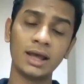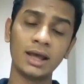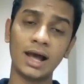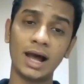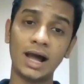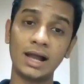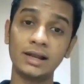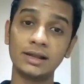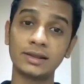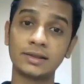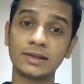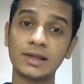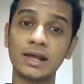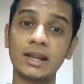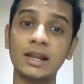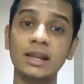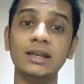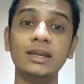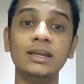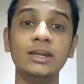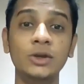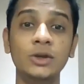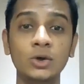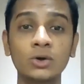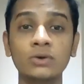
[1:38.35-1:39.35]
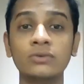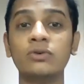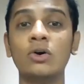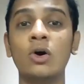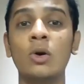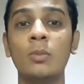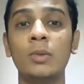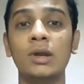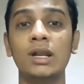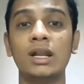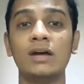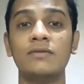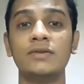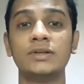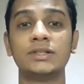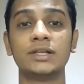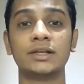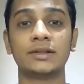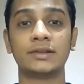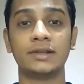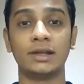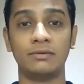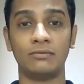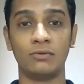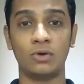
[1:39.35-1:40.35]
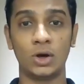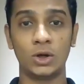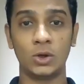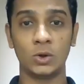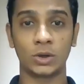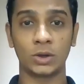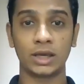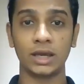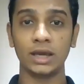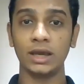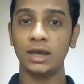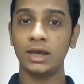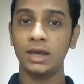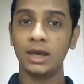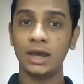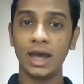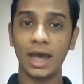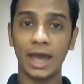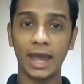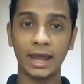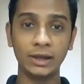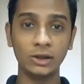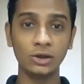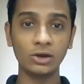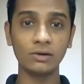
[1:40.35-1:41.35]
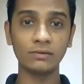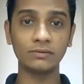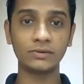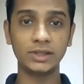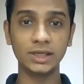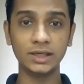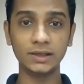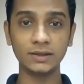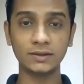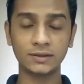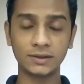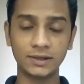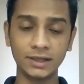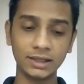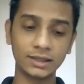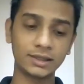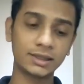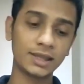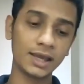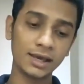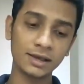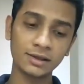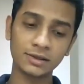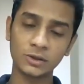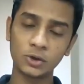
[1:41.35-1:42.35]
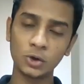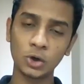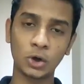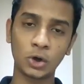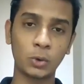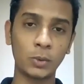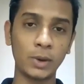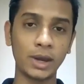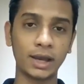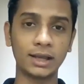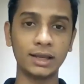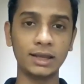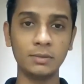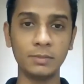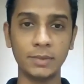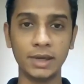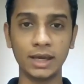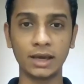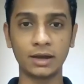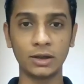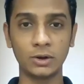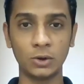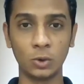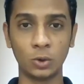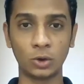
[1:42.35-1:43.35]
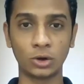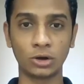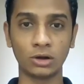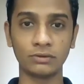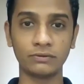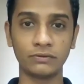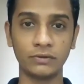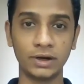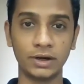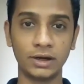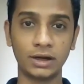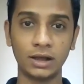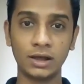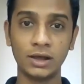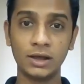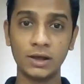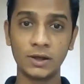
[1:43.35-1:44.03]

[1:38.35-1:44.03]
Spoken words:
And is there any new formula which is involved? Okay, any of these three things, you quickly make a note of it.